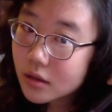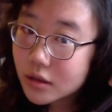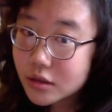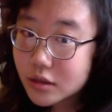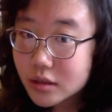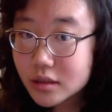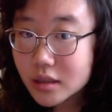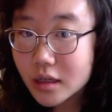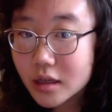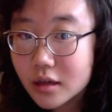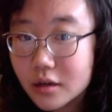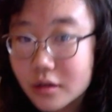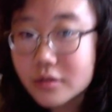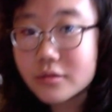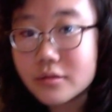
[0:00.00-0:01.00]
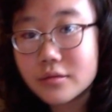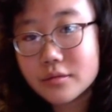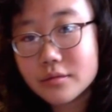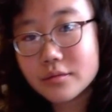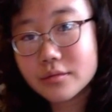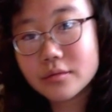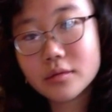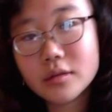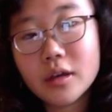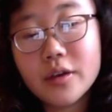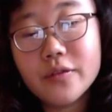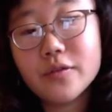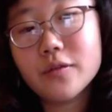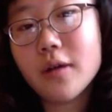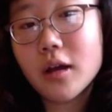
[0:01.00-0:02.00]
Just let go.
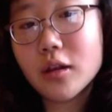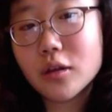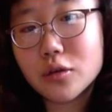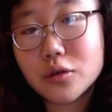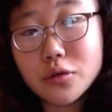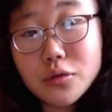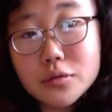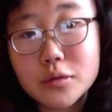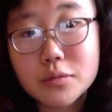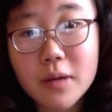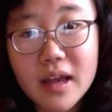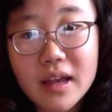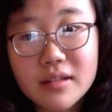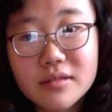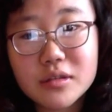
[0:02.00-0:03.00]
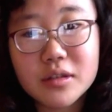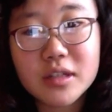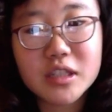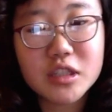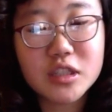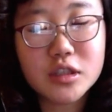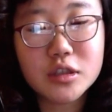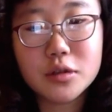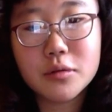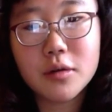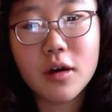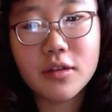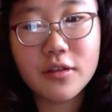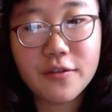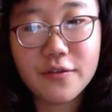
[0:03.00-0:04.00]
If you want loose waves, you can just do it
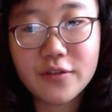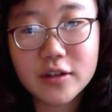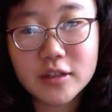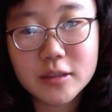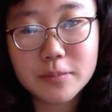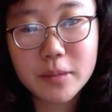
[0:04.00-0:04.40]
on the first